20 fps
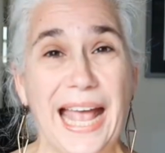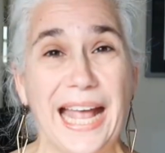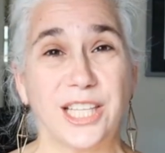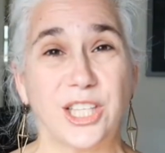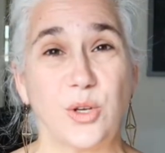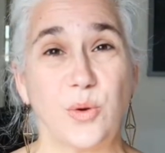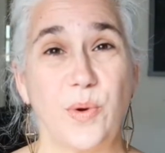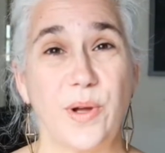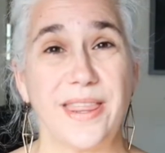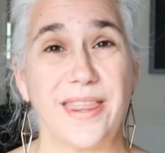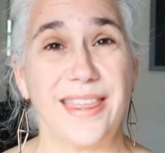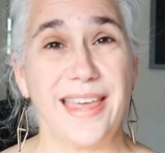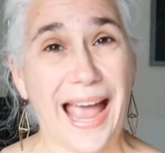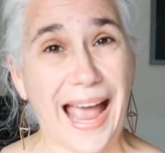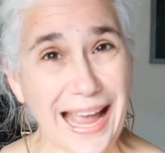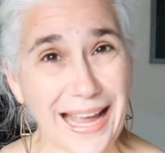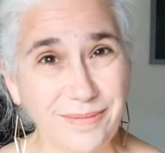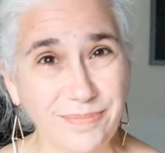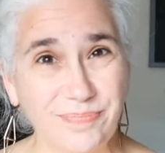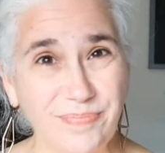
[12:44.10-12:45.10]
And so with
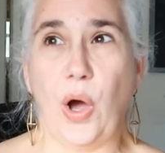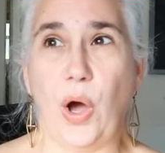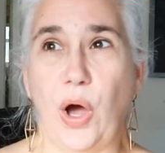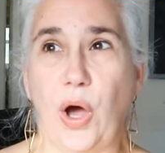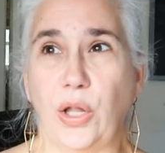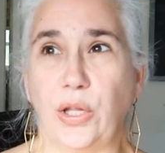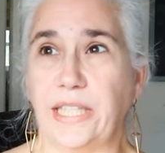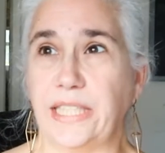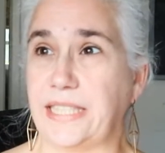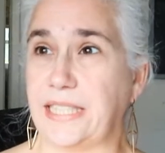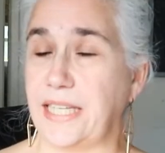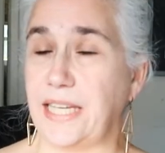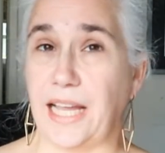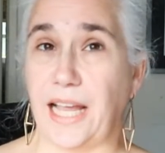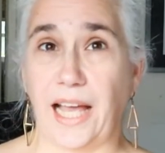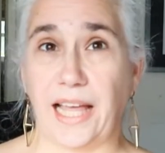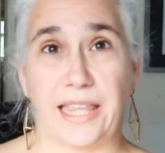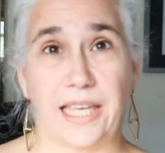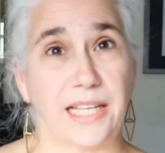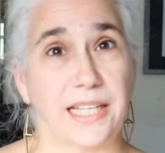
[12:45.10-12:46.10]
that, let's
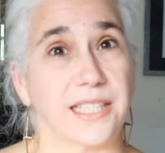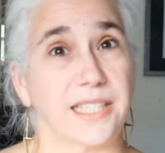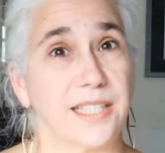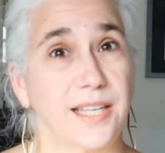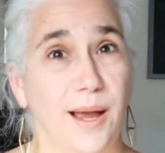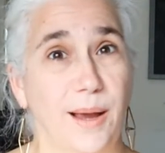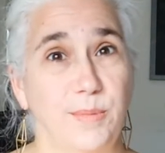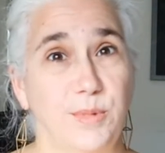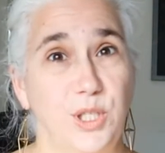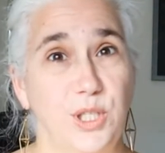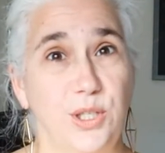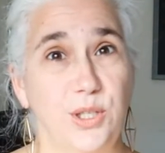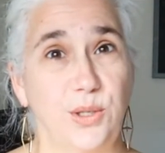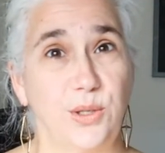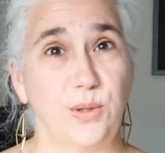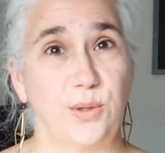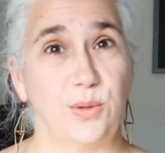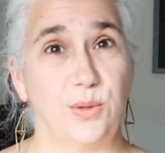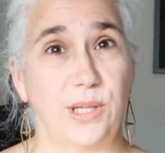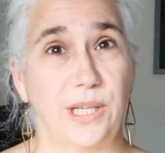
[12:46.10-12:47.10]
see, I think it's time
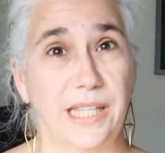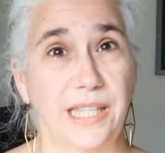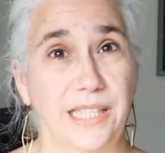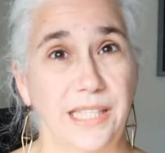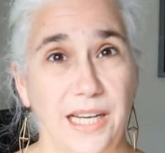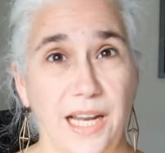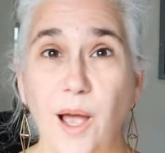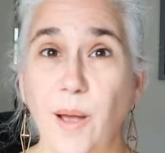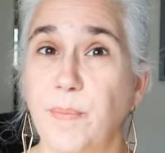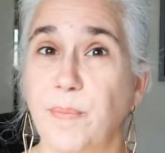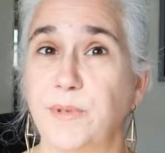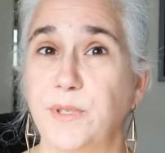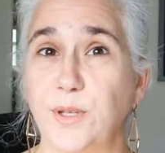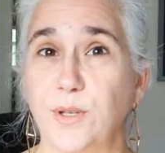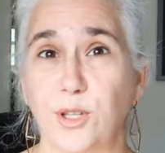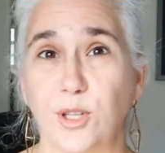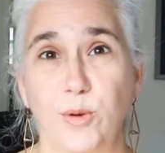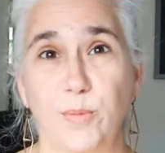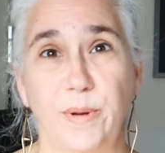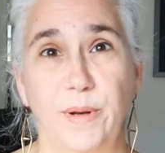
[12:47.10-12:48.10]
to clean up,
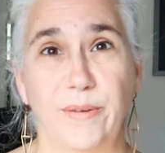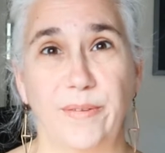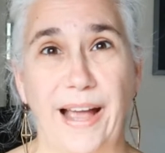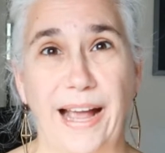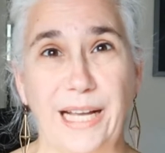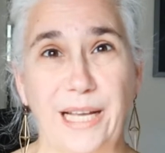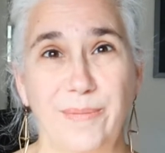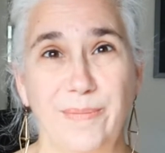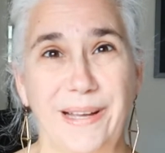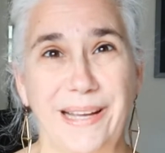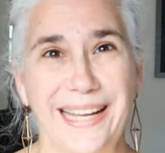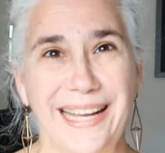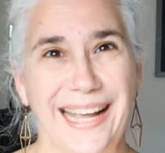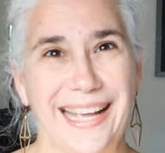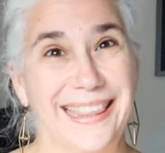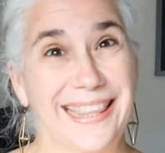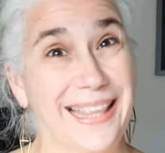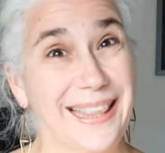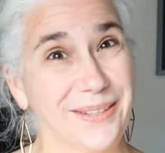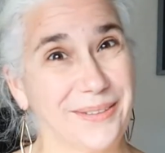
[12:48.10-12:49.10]
do a little bit of vacuuming,
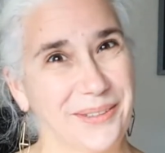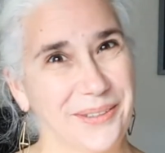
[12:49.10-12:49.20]
and then the